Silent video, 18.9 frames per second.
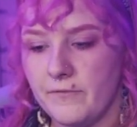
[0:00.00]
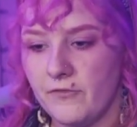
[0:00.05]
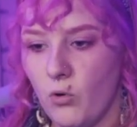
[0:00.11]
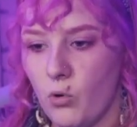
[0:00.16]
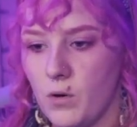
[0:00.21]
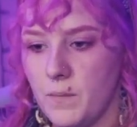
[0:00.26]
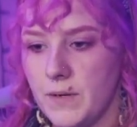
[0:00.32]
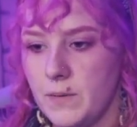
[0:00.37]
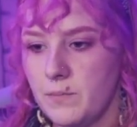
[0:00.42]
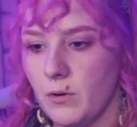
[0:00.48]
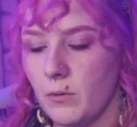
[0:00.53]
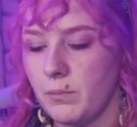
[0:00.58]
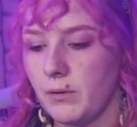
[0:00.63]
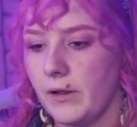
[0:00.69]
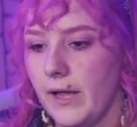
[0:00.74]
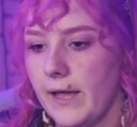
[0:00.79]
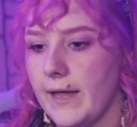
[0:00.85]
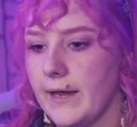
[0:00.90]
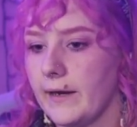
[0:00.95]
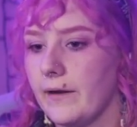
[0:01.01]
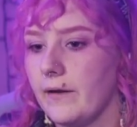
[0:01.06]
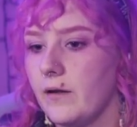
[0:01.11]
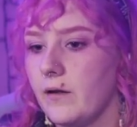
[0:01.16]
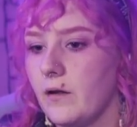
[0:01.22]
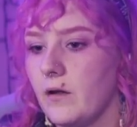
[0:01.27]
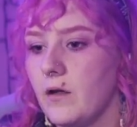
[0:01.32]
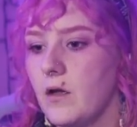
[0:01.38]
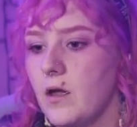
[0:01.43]
four people playing.
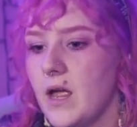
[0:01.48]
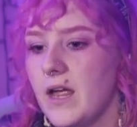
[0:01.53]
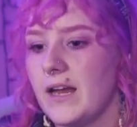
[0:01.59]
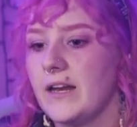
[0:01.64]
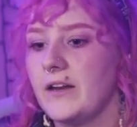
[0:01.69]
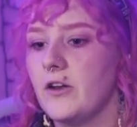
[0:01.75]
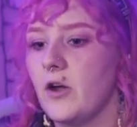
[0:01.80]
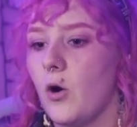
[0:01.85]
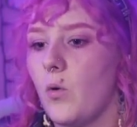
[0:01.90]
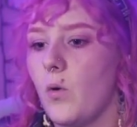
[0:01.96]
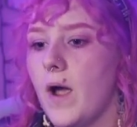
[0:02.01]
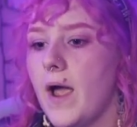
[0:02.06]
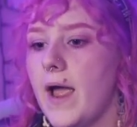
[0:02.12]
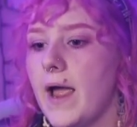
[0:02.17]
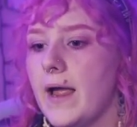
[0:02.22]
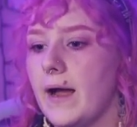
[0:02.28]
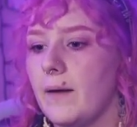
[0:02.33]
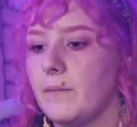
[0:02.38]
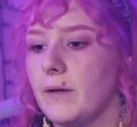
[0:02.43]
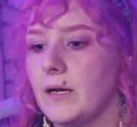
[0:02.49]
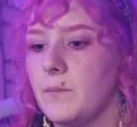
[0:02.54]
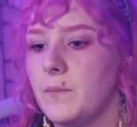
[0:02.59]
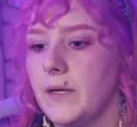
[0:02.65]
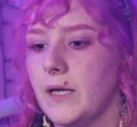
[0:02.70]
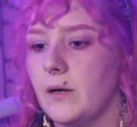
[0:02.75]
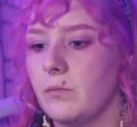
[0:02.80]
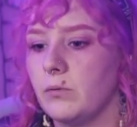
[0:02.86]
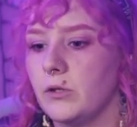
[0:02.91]
In no way I'm gonna
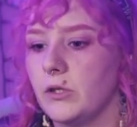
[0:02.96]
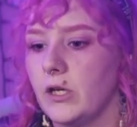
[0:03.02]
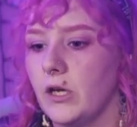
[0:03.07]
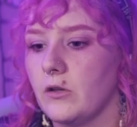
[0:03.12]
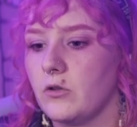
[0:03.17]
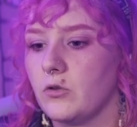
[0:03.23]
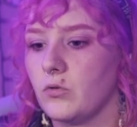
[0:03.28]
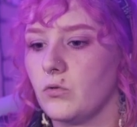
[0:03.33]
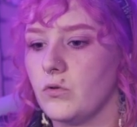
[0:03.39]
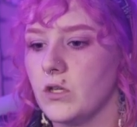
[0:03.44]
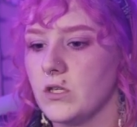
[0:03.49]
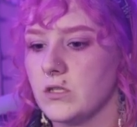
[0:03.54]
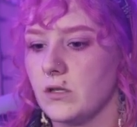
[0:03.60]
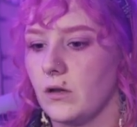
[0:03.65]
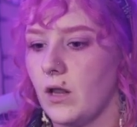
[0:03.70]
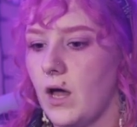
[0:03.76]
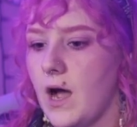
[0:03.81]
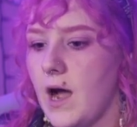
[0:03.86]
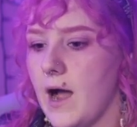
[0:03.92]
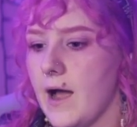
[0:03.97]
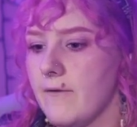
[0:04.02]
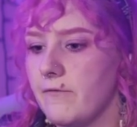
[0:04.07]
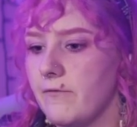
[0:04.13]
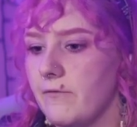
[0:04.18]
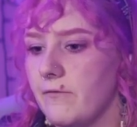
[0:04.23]
be able to get through this alive.